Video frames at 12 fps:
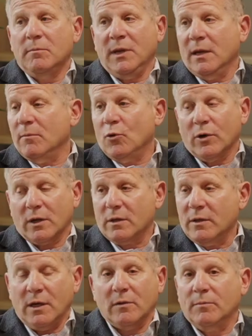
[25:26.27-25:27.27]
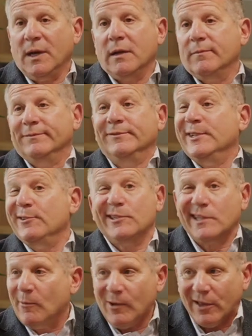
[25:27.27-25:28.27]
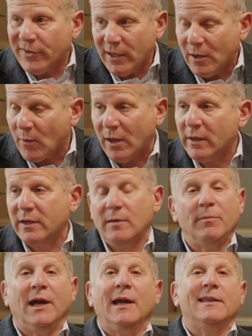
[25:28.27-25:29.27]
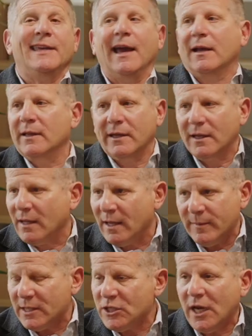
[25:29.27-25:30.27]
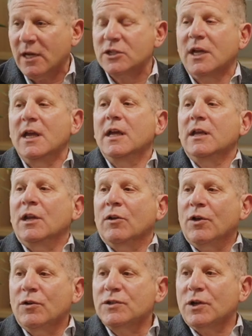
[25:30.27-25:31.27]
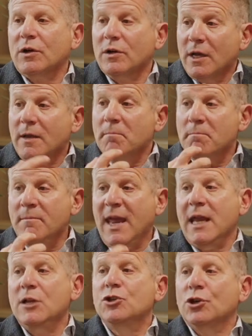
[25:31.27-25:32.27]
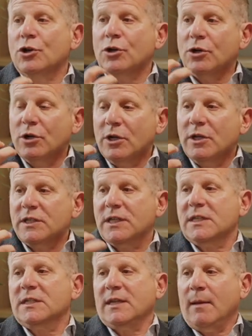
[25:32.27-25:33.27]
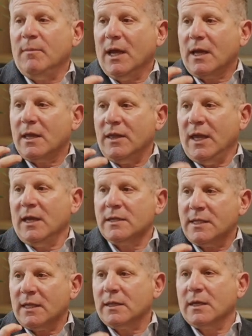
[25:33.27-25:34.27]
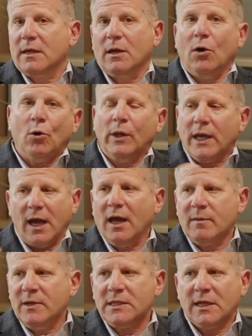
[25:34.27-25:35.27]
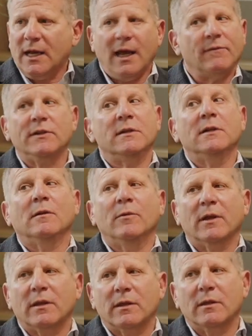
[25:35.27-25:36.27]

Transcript: being more, by reducing wealth inequality, by tackling climate change. Those are major systemic things that the whole economy is going to have to deal with